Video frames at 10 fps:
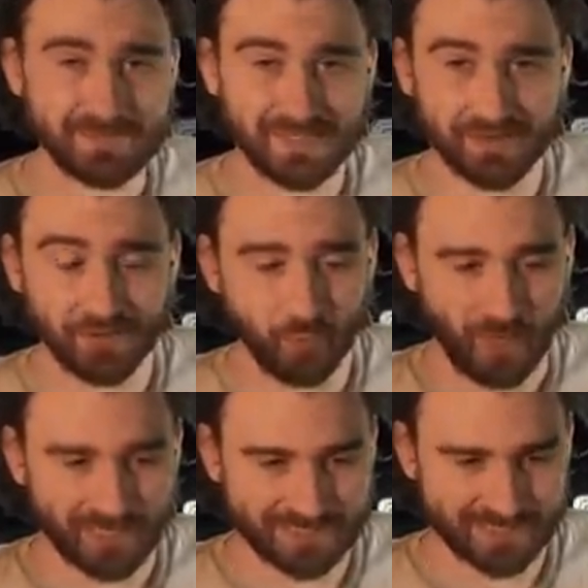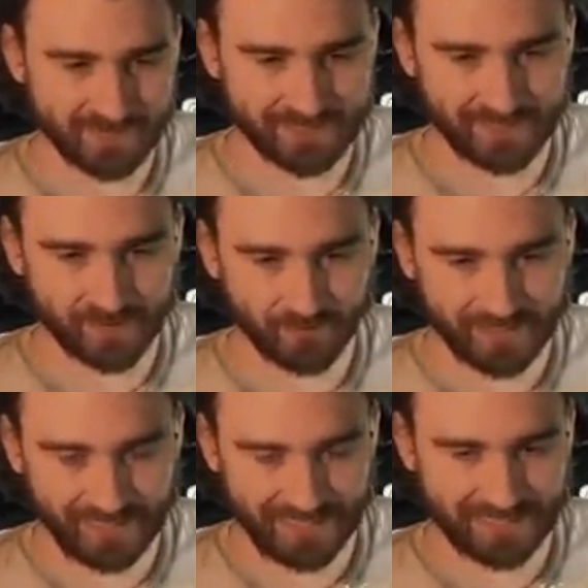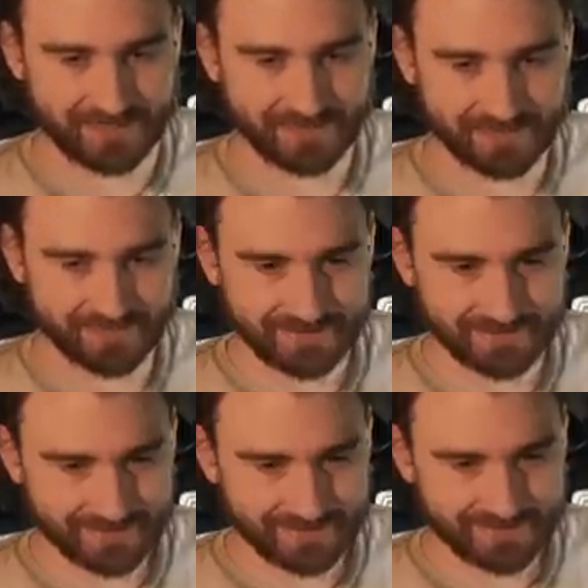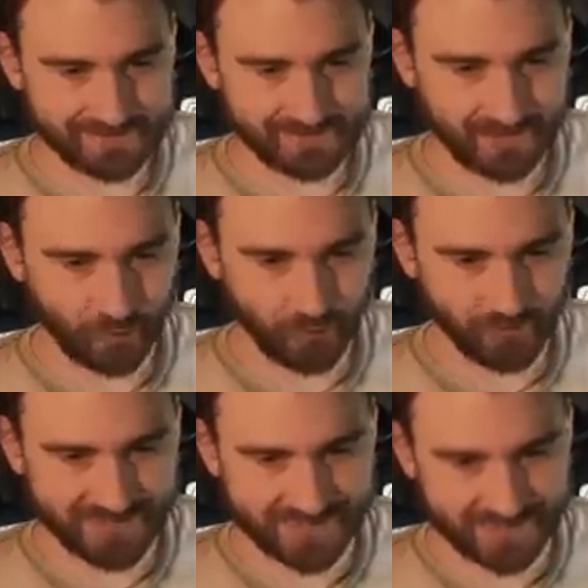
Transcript: Got it off once. You need to get it off again. Okay, Omen of the